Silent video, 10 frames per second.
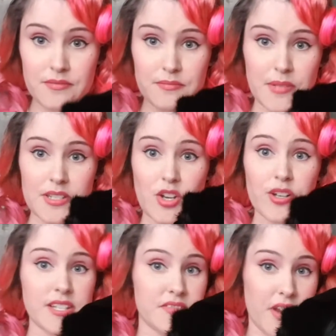My
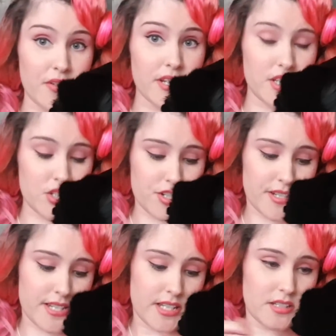dog is very
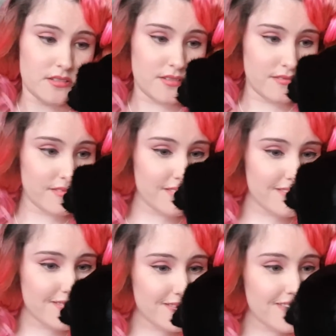interested.
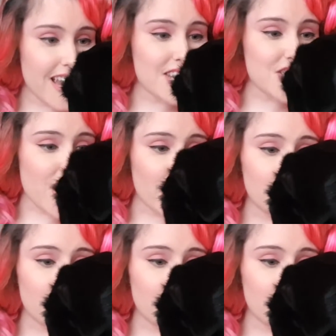Good job.